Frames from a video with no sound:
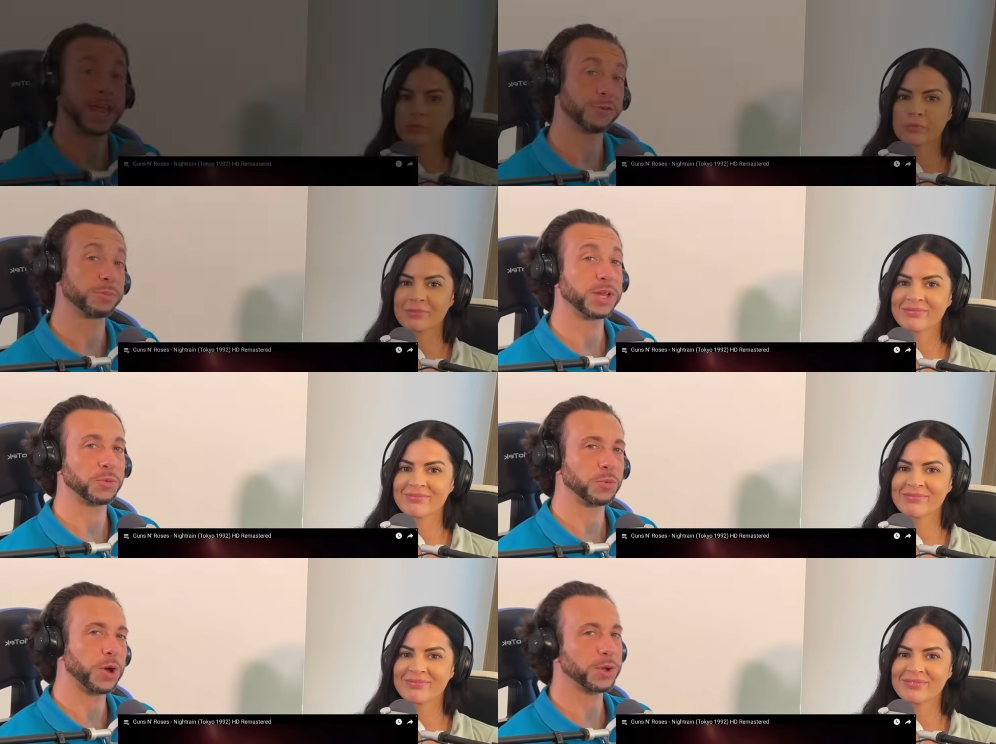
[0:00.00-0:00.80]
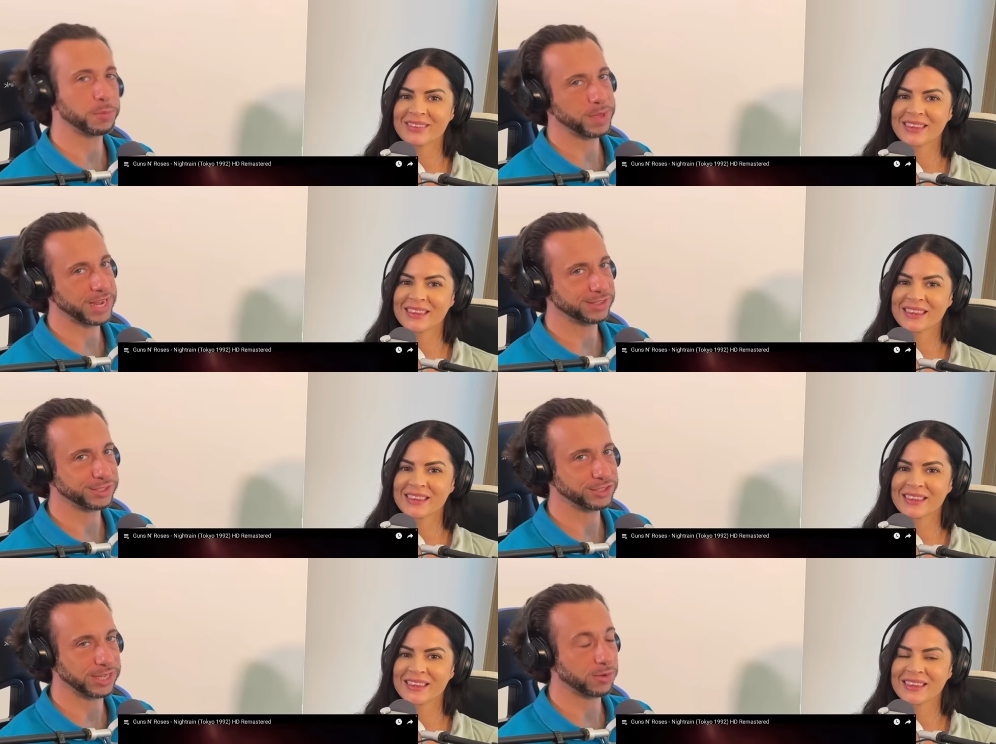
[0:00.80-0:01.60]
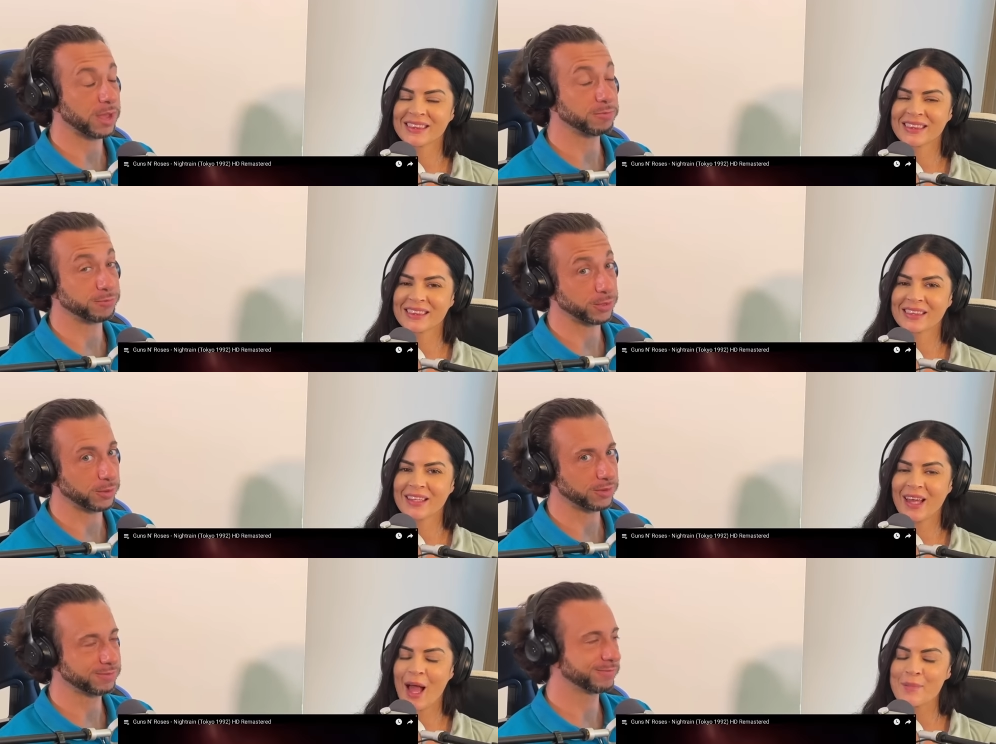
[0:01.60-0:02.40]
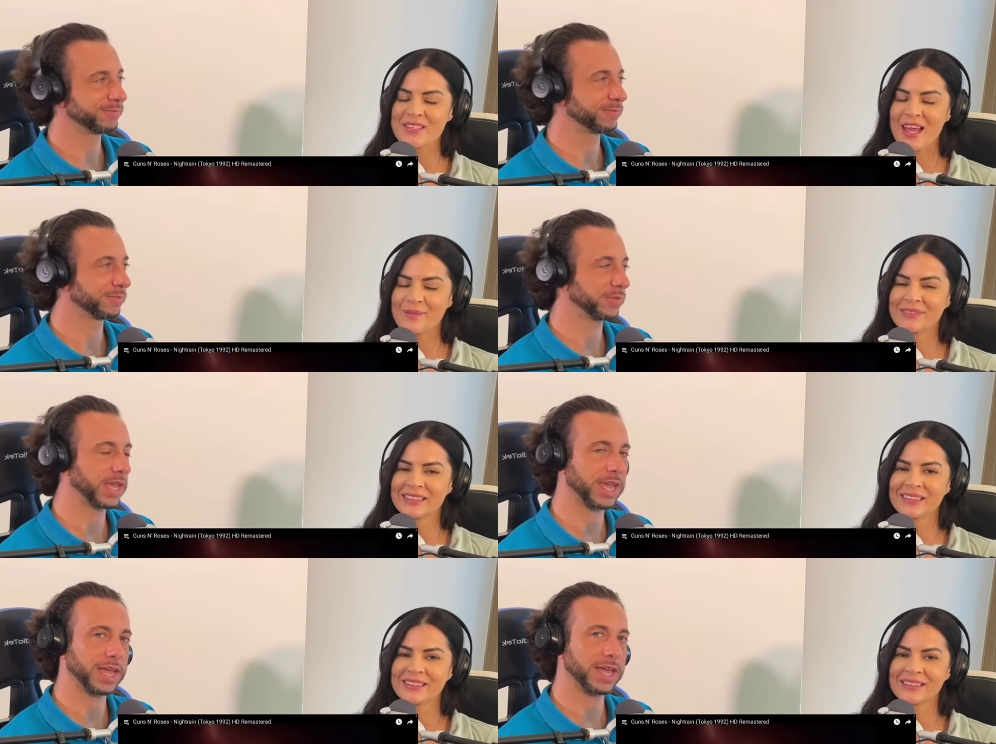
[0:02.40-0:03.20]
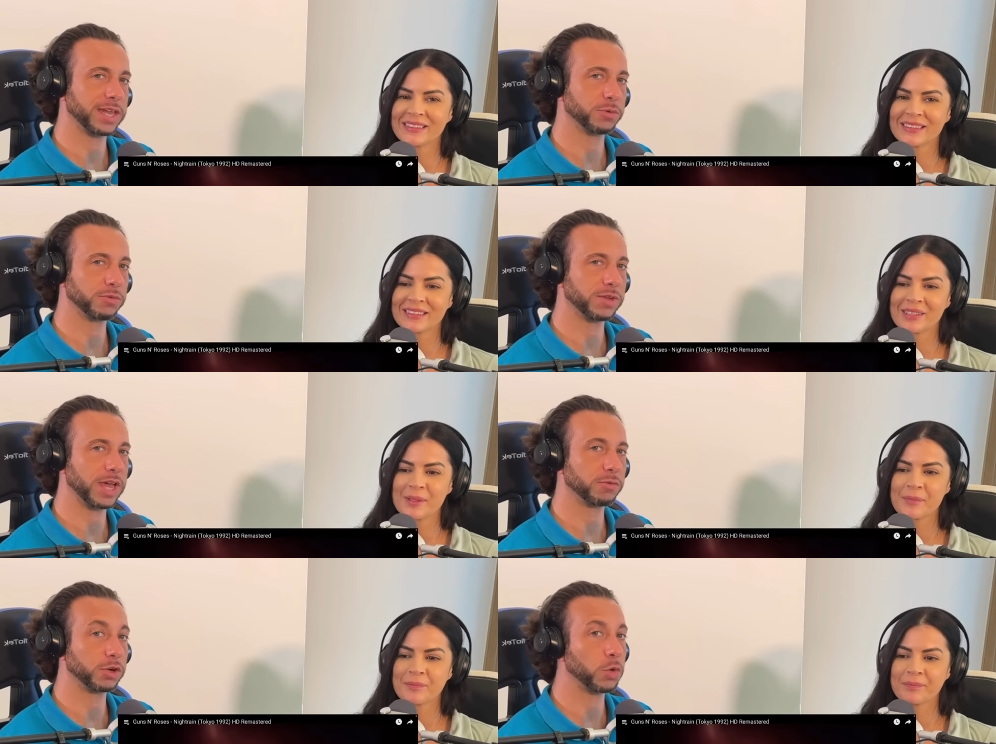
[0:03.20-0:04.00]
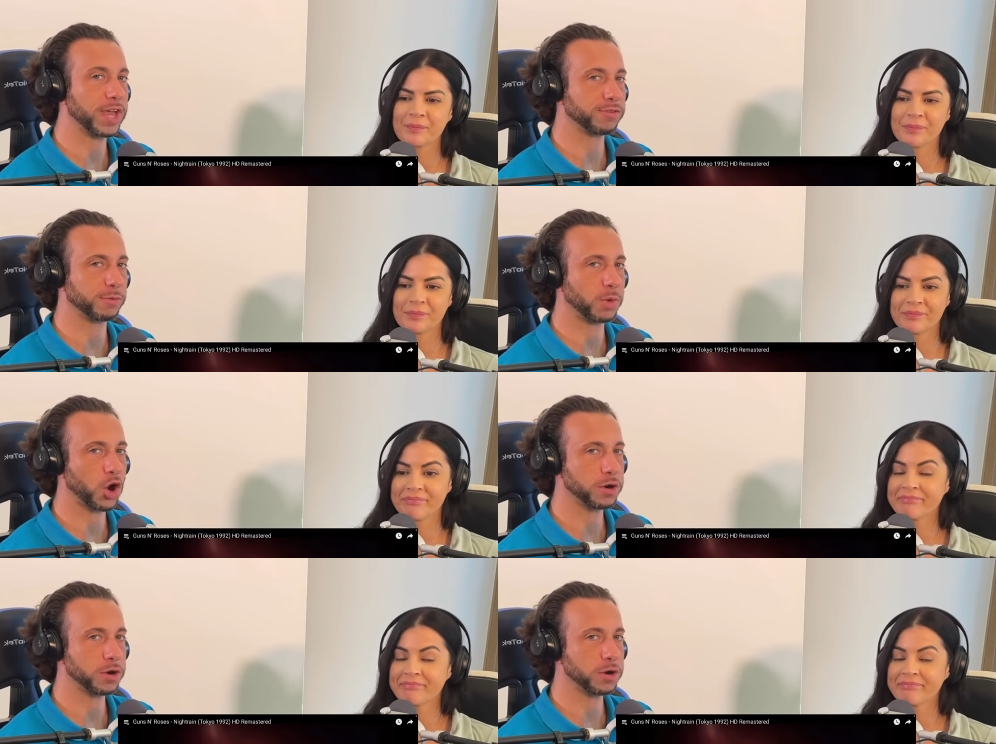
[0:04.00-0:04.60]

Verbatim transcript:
Speaker 1: Hey, everybody, welcome back to the channel. I'm Phil. I'm Sam. And we've got a request from